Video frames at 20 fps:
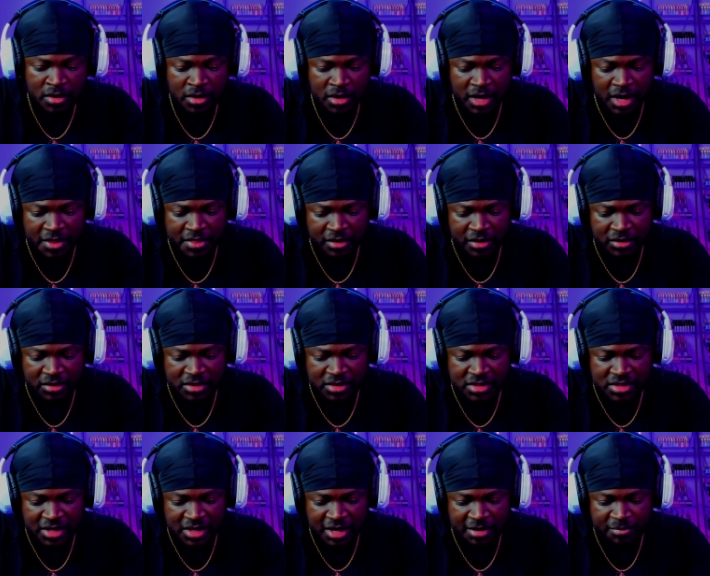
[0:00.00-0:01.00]
I think this
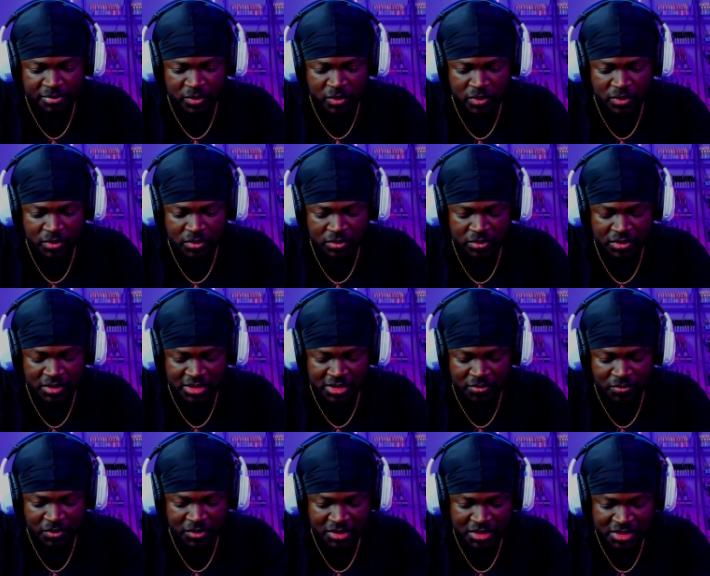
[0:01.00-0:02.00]
sample doesn't
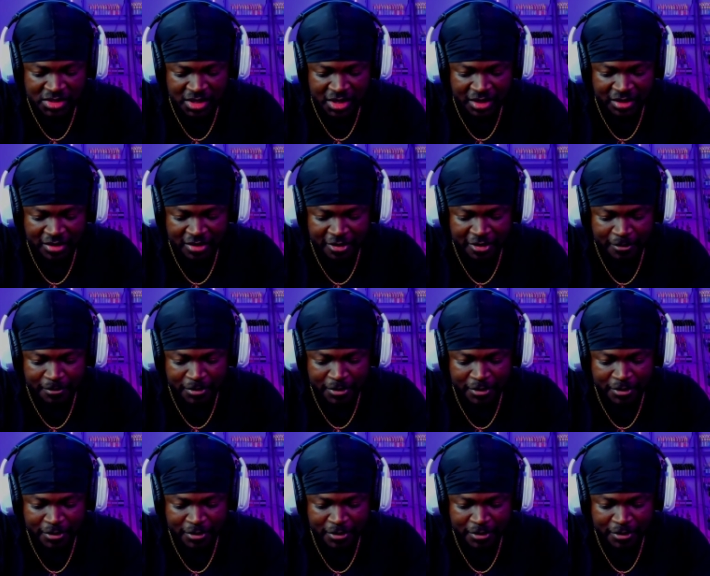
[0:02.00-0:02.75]
want to stand up.